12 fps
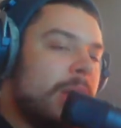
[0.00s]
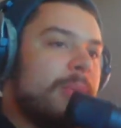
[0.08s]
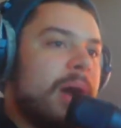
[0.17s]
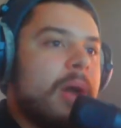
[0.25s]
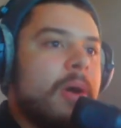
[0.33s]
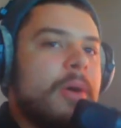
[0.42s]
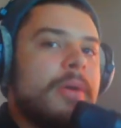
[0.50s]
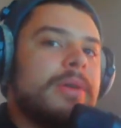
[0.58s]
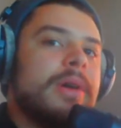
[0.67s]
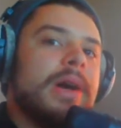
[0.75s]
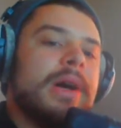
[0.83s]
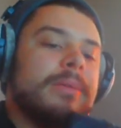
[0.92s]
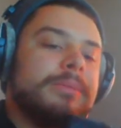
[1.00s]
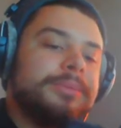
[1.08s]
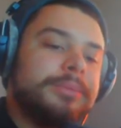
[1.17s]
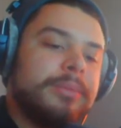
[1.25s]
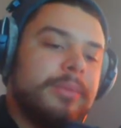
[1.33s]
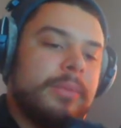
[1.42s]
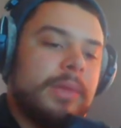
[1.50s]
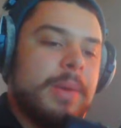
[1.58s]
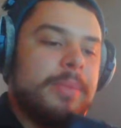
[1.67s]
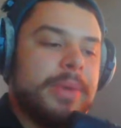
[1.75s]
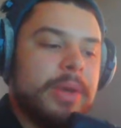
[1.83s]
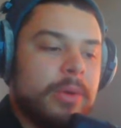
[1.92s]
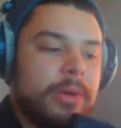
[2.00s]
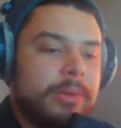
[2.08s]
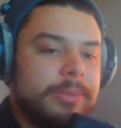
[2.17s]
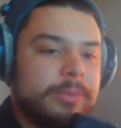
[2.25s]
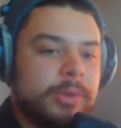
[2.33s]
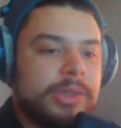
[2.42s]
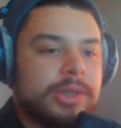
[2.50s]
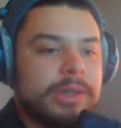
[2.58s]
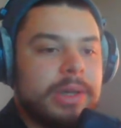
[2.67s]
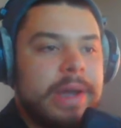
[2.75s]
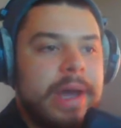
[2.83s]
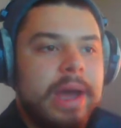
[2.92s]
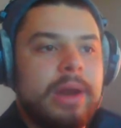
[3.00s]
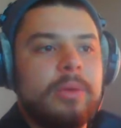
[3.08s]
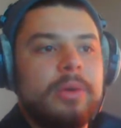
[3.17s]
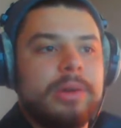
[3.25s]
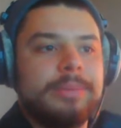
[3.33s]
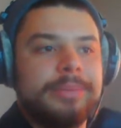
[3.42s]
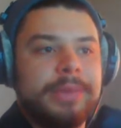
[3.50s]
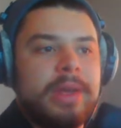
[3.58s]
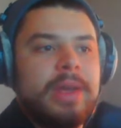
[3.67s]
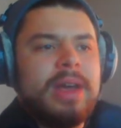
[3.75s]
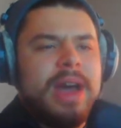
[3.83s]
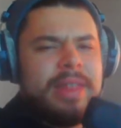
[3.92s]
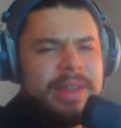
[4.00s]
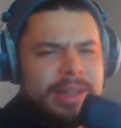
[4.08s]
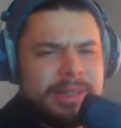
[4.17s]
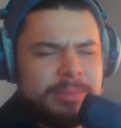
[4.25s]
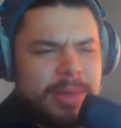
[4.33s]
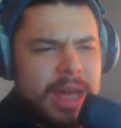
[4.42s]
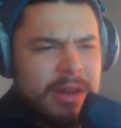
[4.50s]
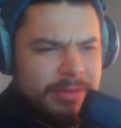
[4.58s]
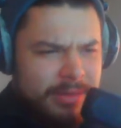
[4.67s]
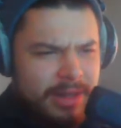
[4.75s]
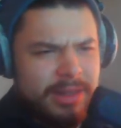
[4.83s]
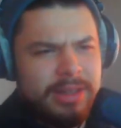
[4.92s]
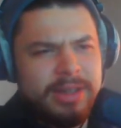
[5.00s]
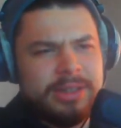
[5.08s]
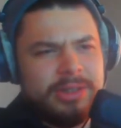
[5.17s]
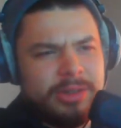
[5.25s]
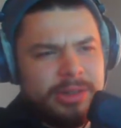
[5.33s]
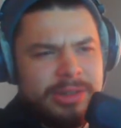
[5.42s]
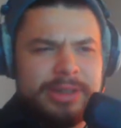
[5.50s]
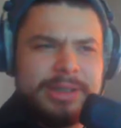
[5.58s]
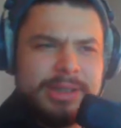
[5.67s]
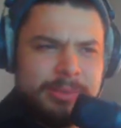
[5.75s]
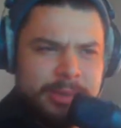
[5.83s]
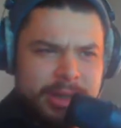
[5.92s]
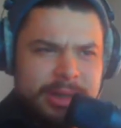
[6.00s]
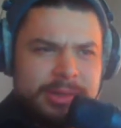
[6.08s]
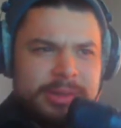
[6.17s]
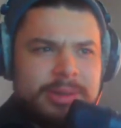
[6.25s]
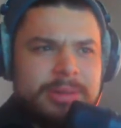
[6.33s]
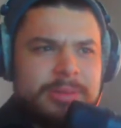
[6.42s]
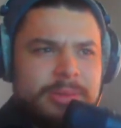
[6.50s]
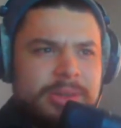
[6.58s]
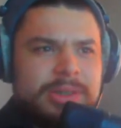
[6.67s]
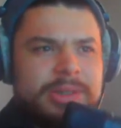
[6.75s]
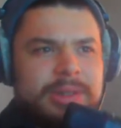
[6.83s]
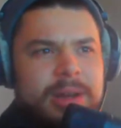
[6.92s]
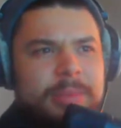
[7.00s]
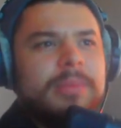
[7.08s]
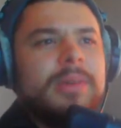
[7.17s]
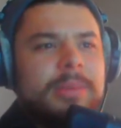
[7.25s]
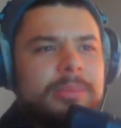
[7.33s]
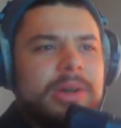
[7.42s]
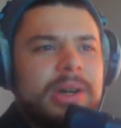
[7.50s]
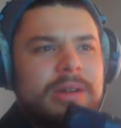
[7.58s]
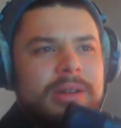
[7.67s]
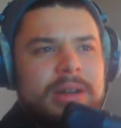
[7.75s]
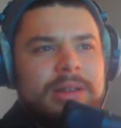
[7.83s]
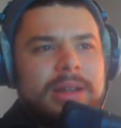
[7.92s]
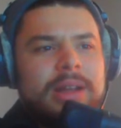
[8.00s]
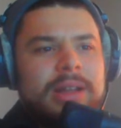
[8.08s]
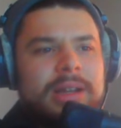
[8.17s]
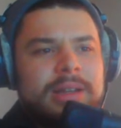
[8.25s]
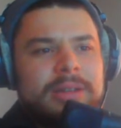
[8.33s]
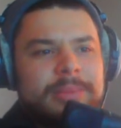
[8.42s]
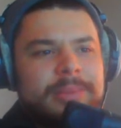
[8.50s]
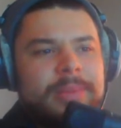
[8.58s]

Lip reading: my own B-roll, which is kind of what I think it's I think it's turned into something else though, which I'm proud of. I like.